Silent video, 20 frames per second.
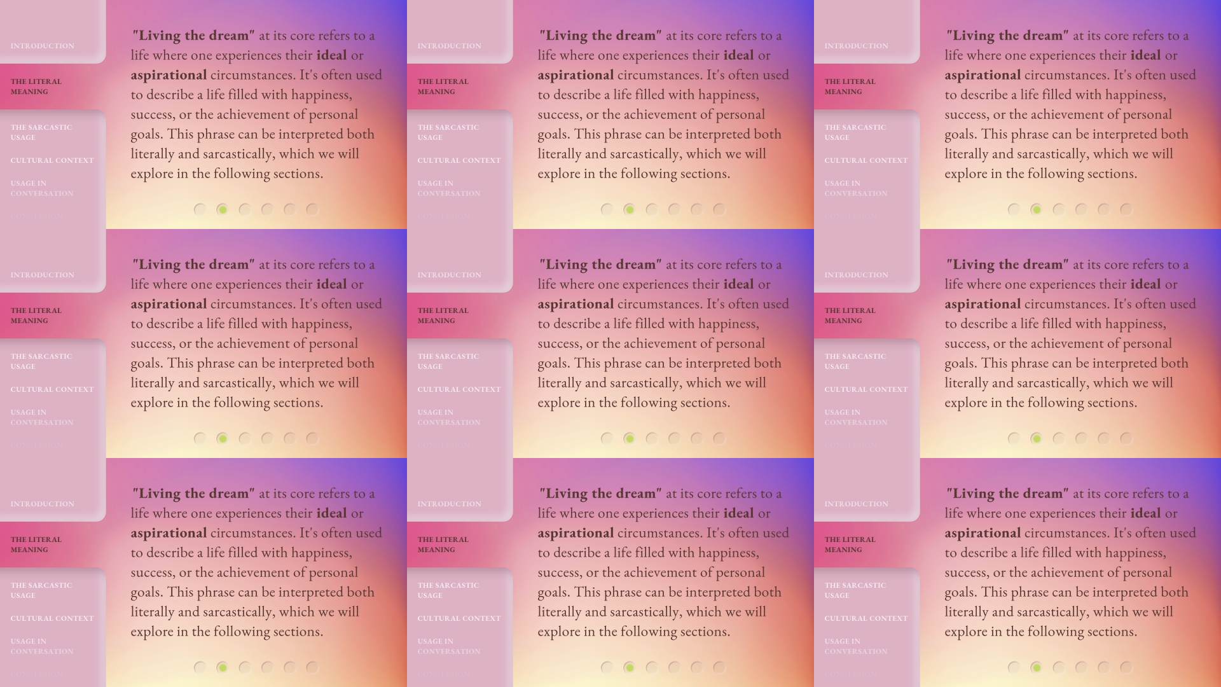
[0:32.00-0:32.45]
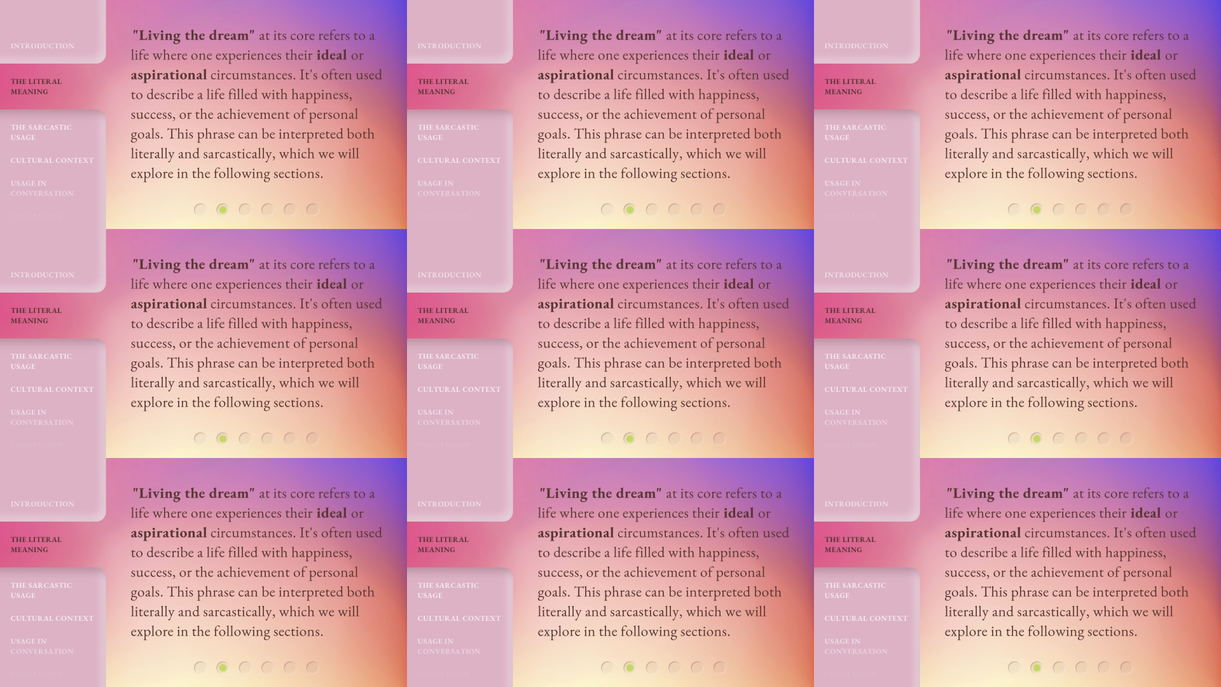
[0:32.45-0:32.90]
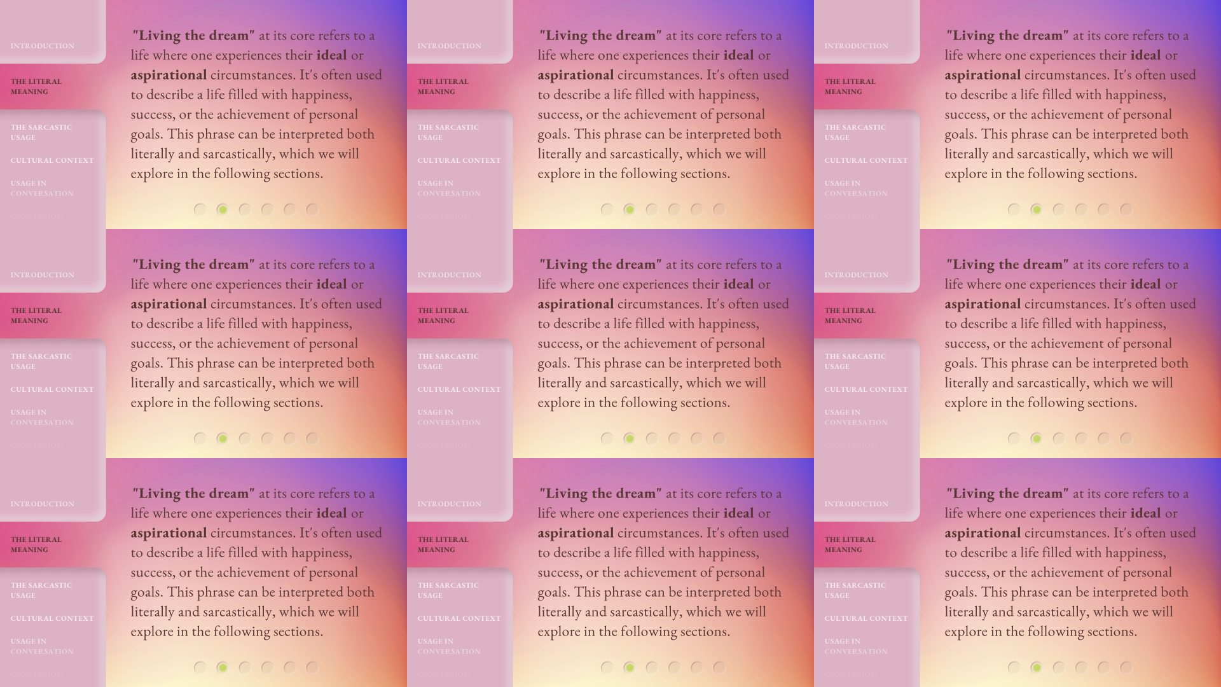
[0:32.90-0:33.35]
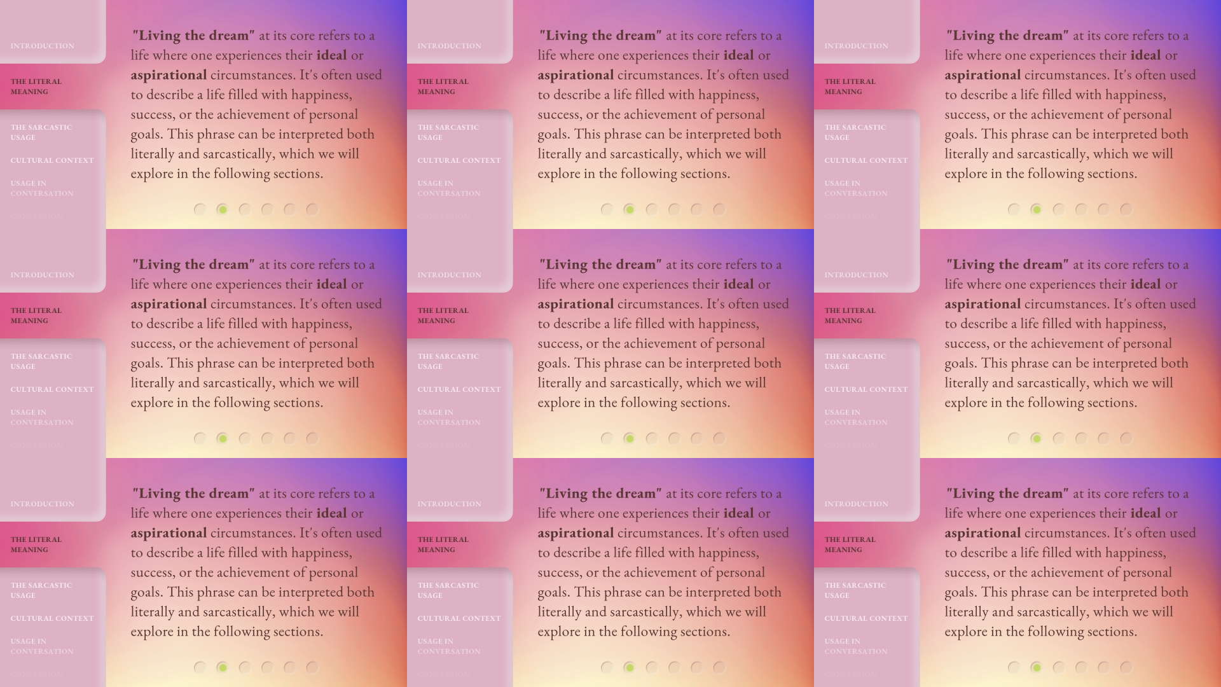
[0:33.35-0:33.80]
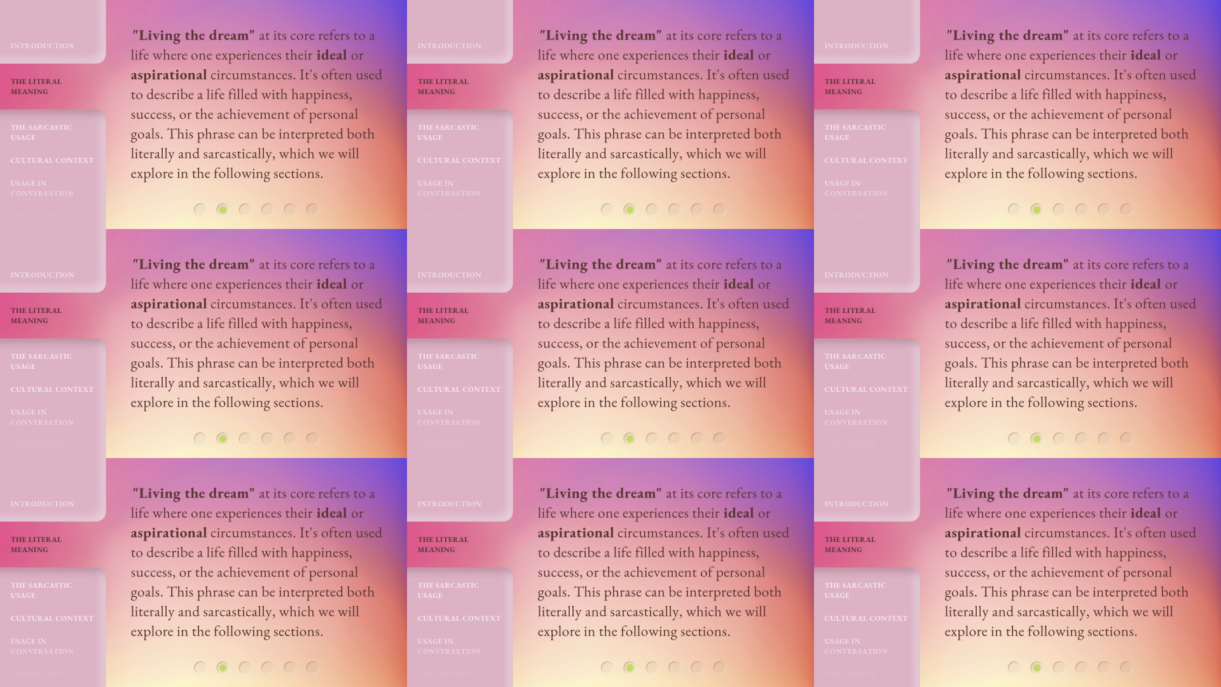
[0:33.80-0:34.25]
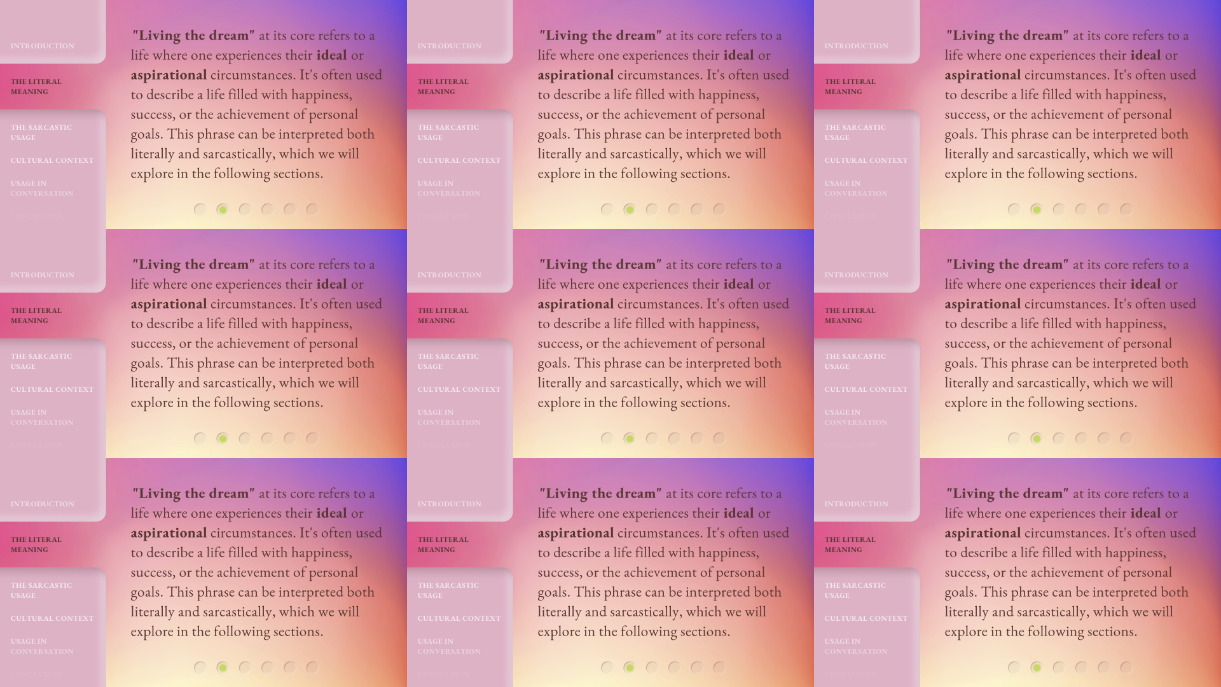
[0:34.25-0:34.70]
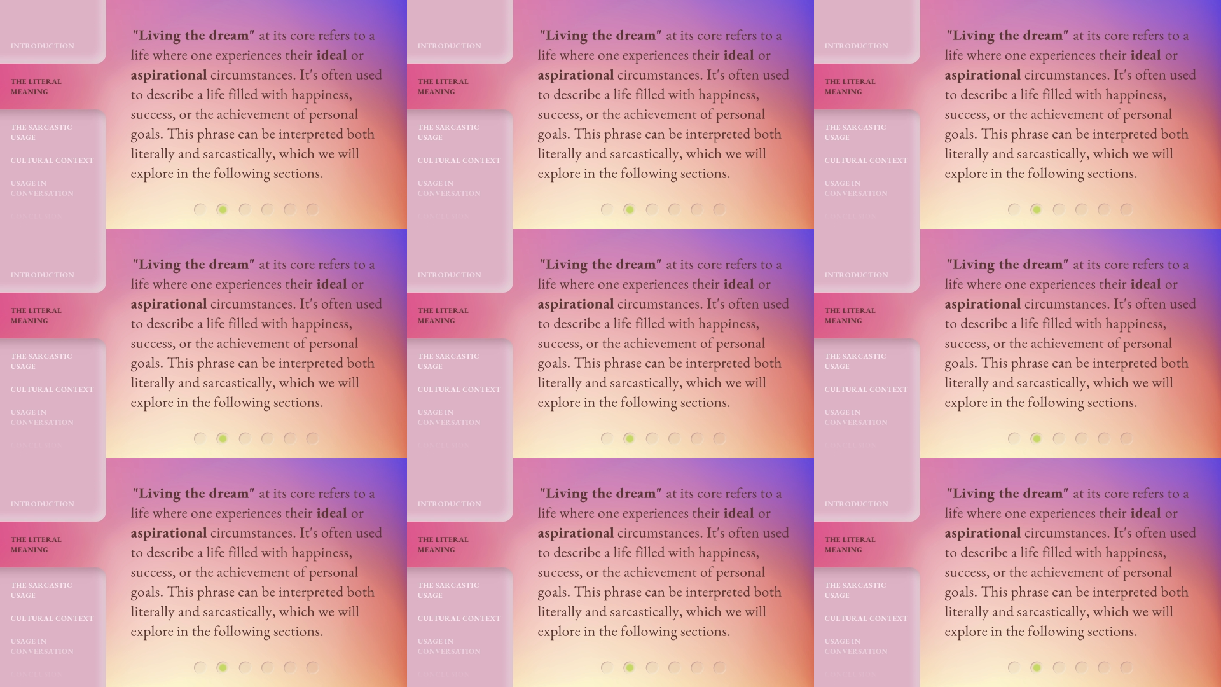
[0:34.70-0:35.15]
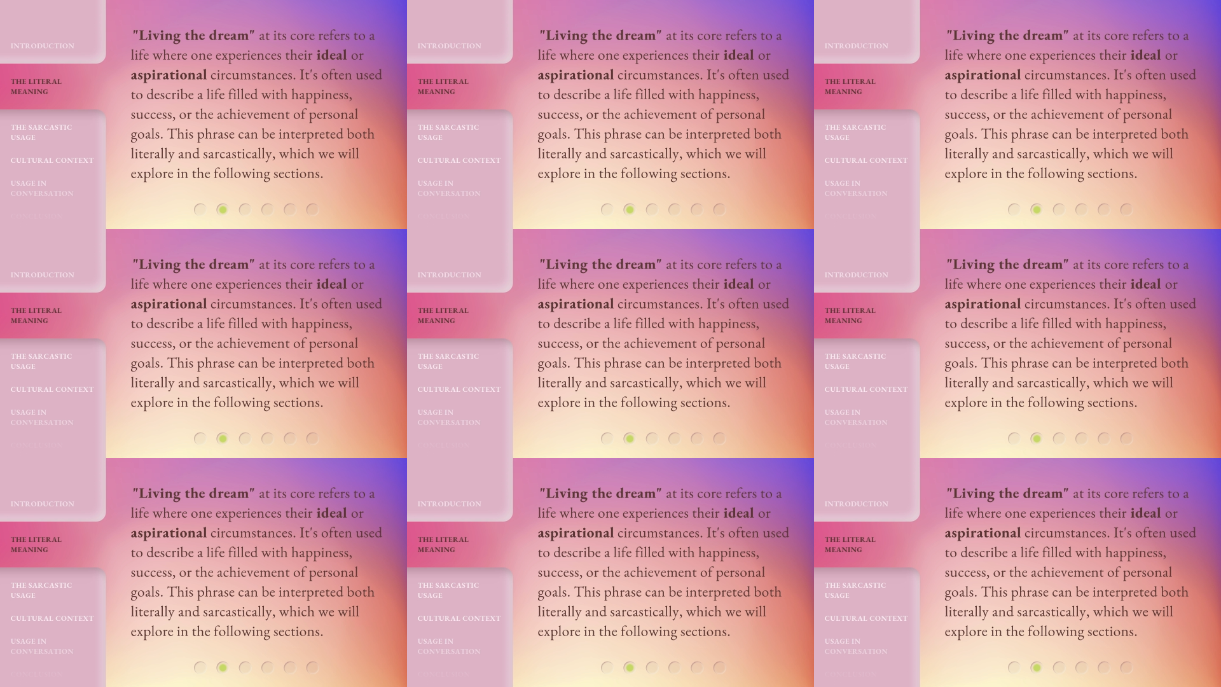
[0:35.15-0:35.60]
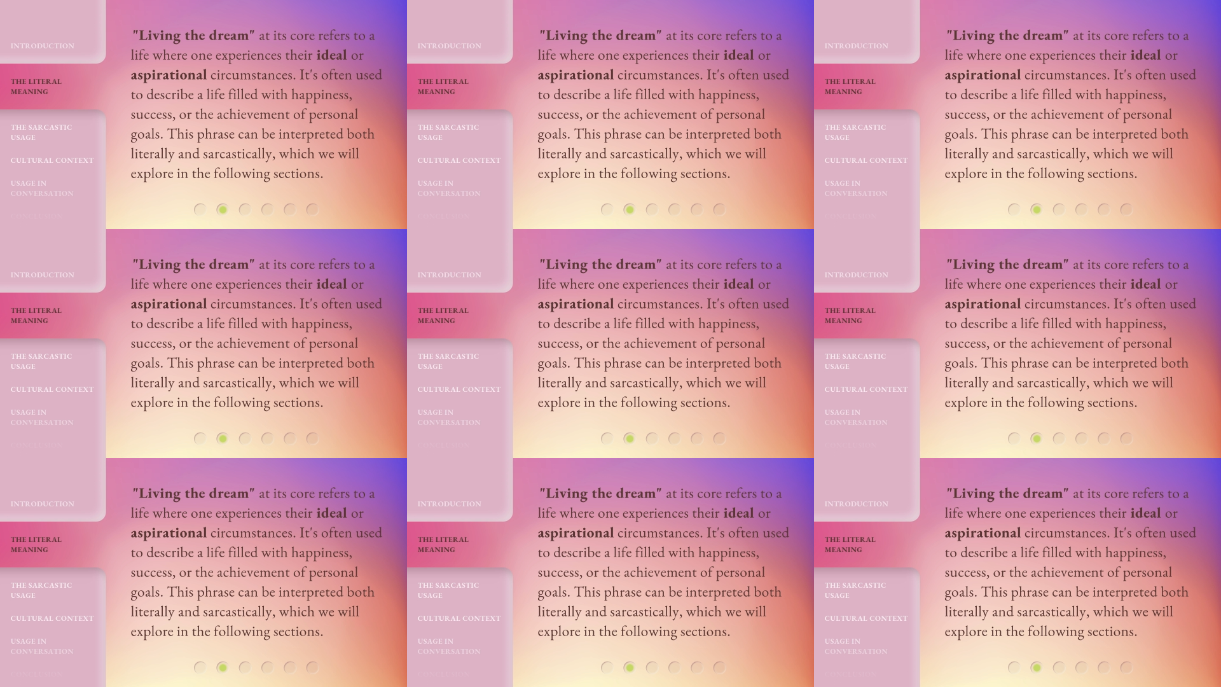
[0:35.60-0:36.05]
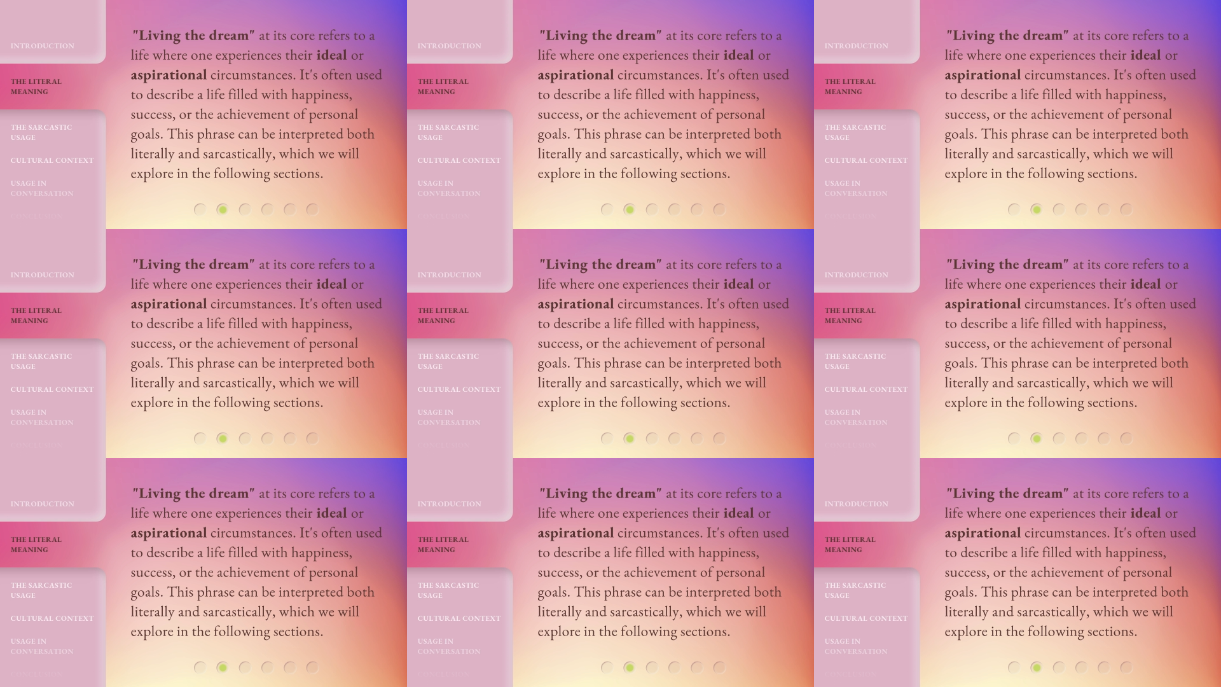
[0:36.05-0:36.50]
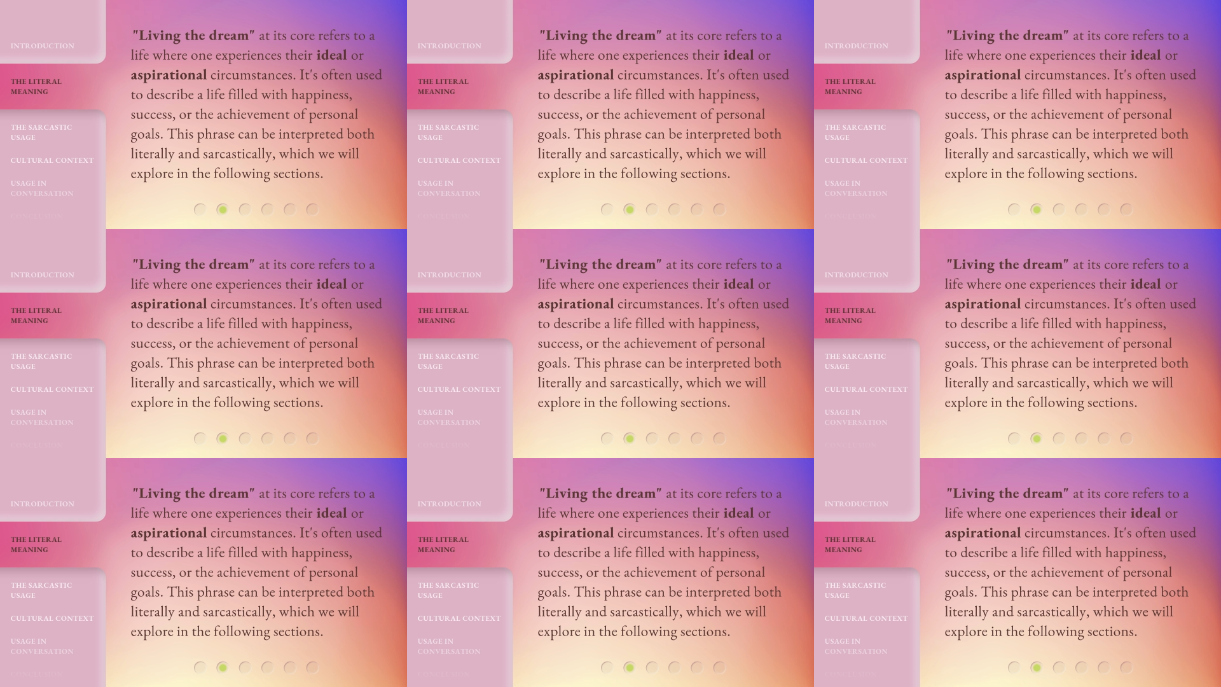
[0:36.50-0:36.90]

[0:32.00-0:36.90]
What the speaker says: Nobody's mouth can be seen.